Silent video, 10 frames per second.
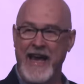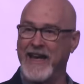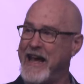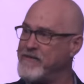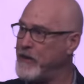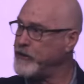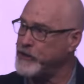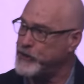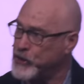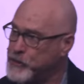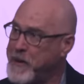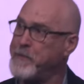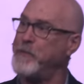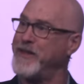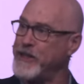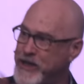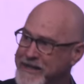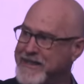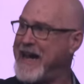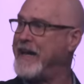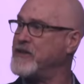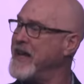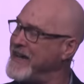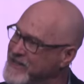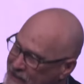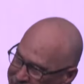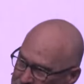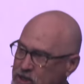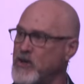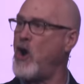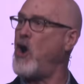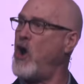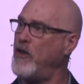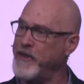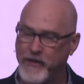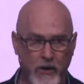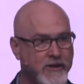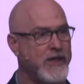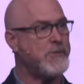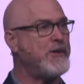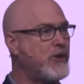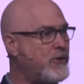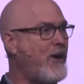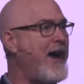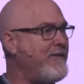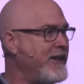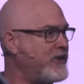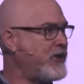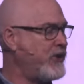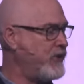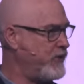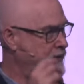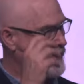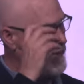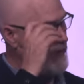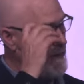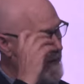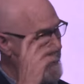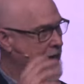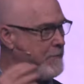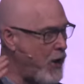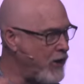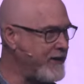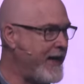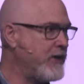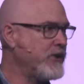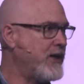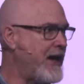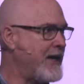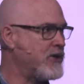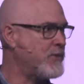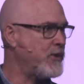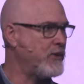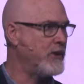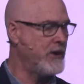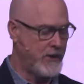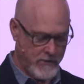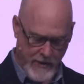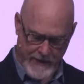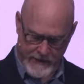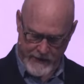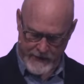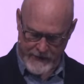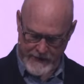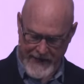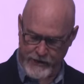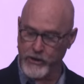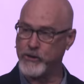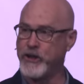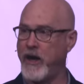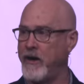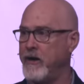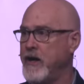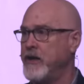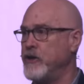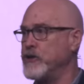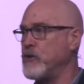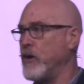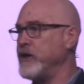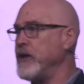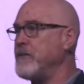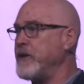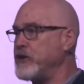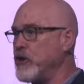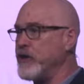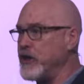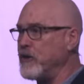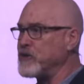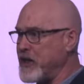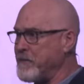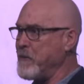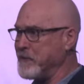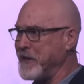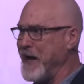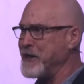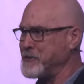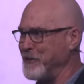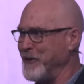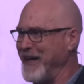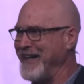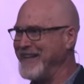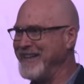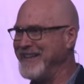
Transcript: and life knowledge to Jewish people with the Gentiles. He said, This is all that the Old Testament is driving to. And Paul nails the gospel right there. And as you share your story, you need to be sure that you don't skip over the gospel, Right,